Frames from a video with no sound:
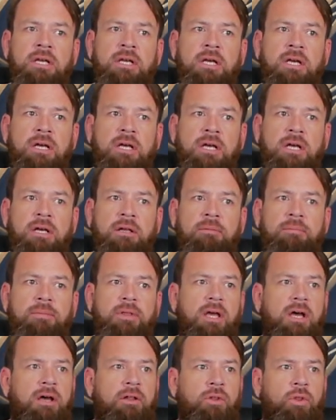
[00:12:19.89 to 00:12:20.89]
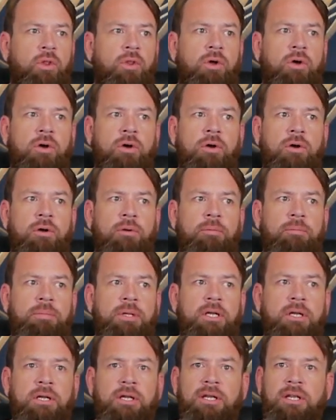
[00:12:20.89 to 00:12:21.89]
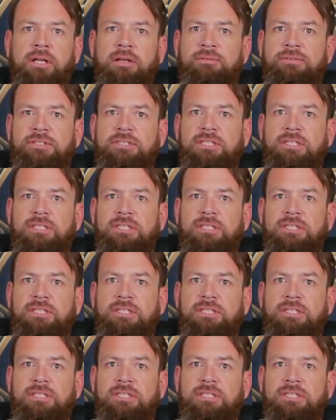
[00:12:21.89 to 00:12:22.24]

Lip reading: a long period of